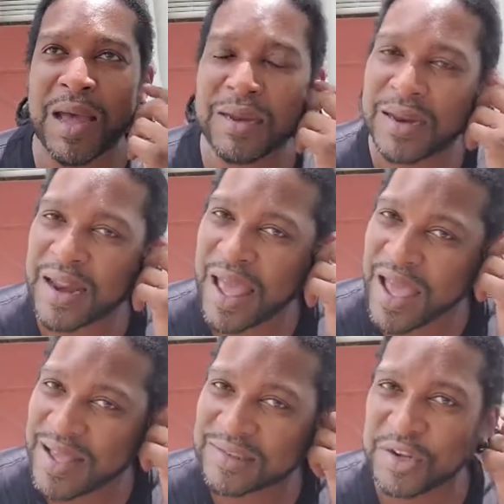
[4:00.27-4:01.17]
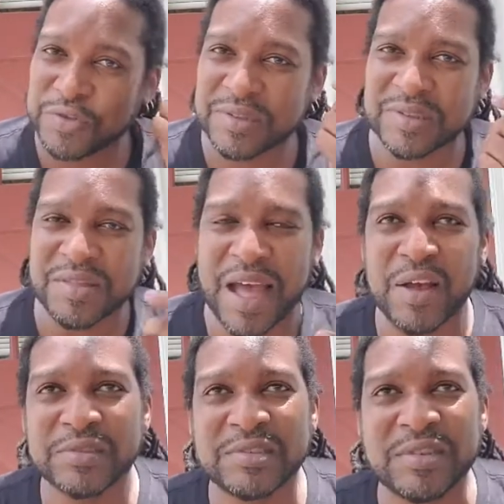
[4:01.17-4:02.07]
that has hundreds and
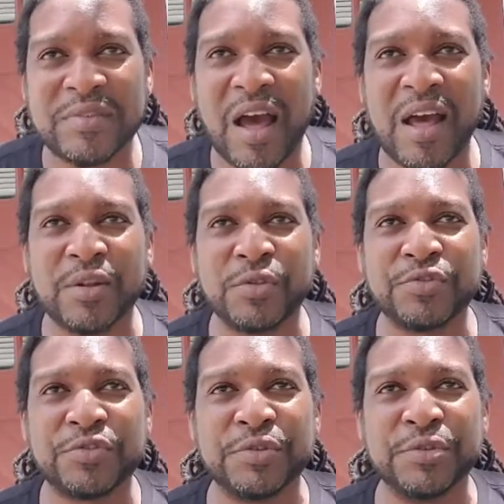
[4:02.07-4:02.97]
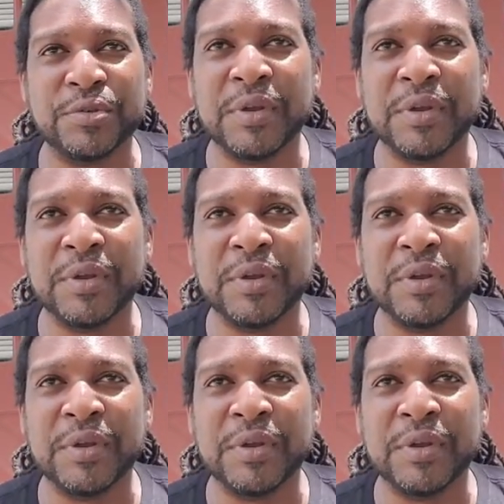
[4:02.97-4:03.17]
thousands of dollars to